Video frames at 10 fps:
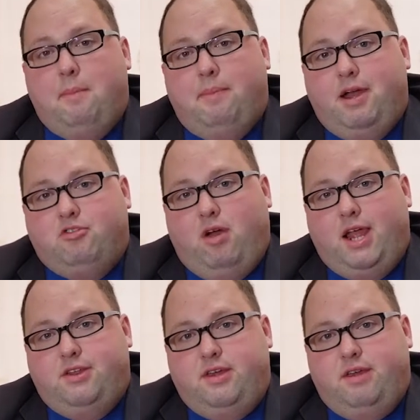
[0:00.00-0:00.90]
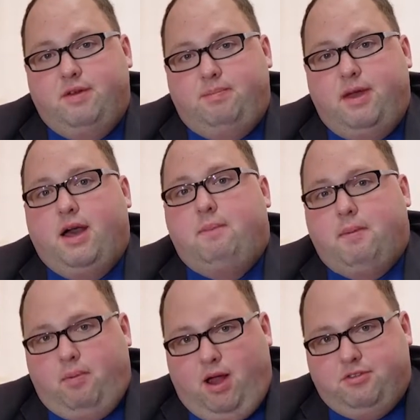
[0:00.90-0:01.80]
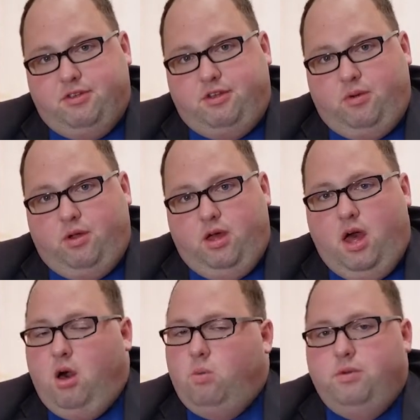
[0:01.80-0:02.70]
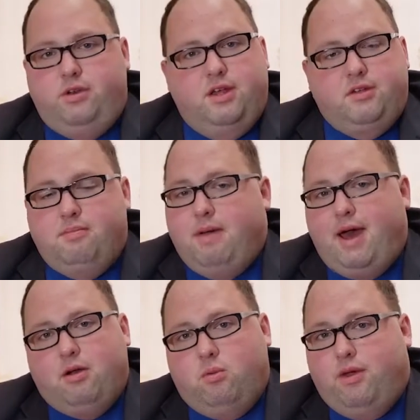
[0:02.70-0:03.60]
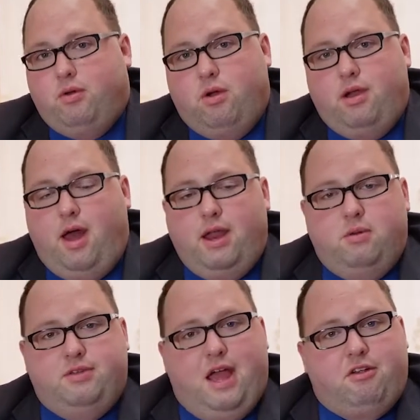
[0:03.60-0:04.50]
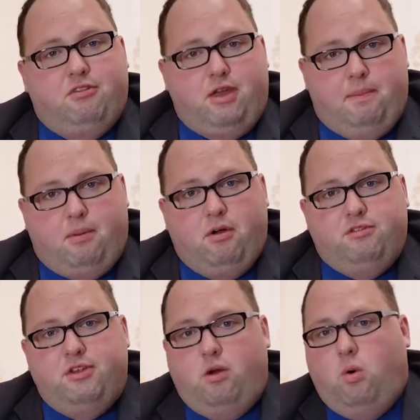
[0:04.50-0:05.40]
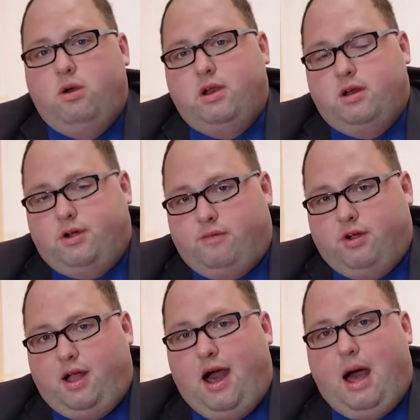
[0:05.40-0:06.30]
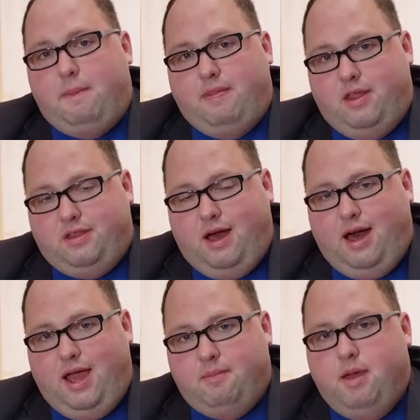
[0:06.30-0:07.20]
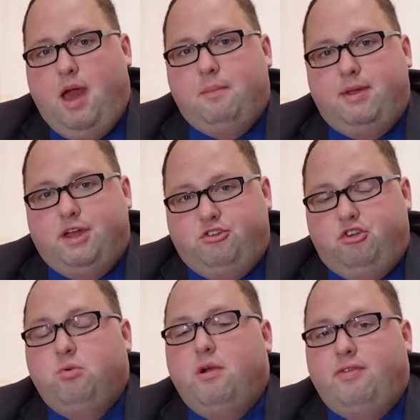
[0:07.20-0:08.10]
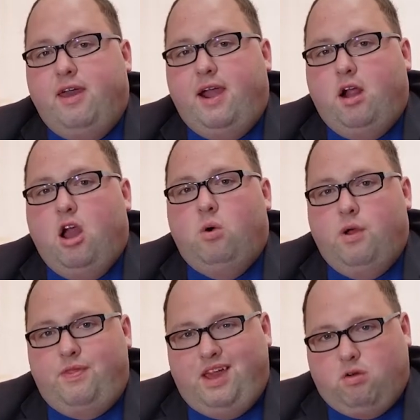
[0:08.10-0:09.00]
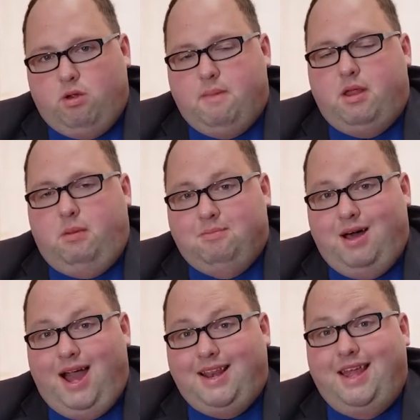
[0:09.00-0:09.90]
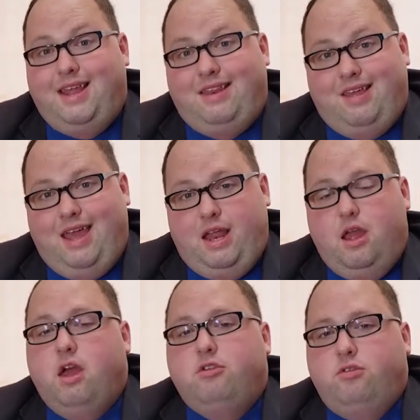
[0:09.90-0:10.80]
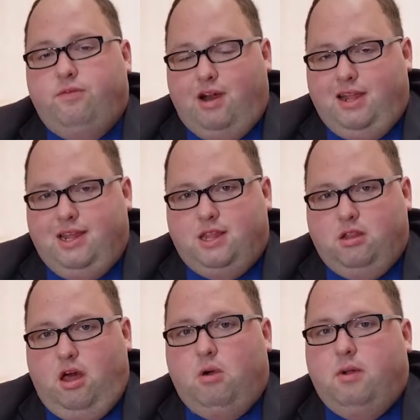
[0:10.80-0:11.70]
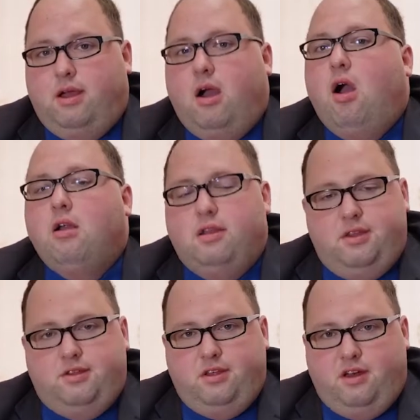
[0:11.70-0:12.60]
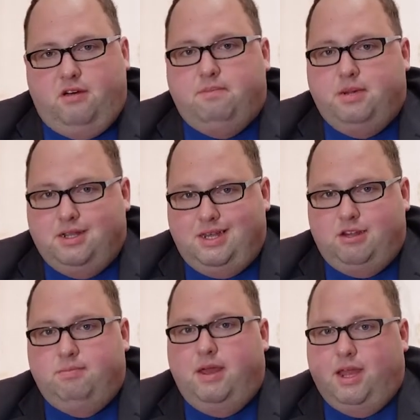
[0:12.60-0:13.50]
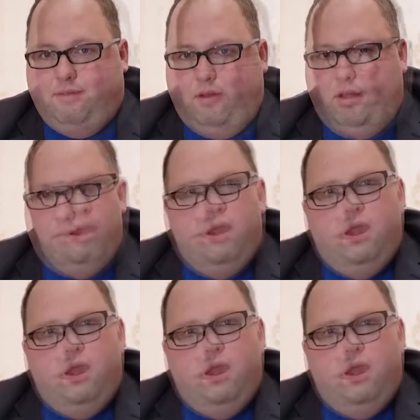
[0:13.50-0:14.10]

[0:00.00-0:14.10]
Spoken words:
by trying to even pick up a prostitute. It doesn't matter whether or not it was actually a person or an undercover cop at the time, because you were there with the criminal mind and intent to violate the law regardless of police being involved.